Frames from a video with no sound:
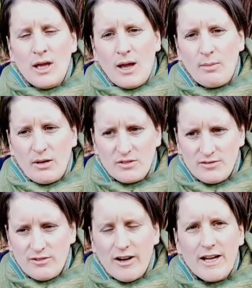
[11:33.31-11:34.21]
about the
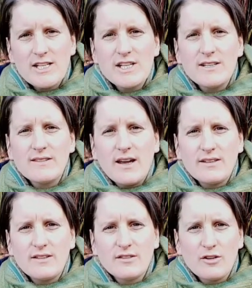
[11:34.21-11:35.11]
varieties I
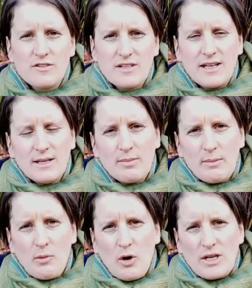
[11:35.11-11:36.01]
discussed a little
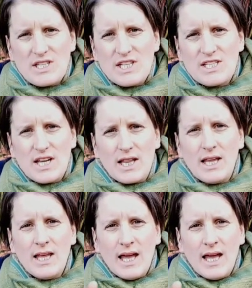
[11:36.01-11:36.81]
bit more in detail.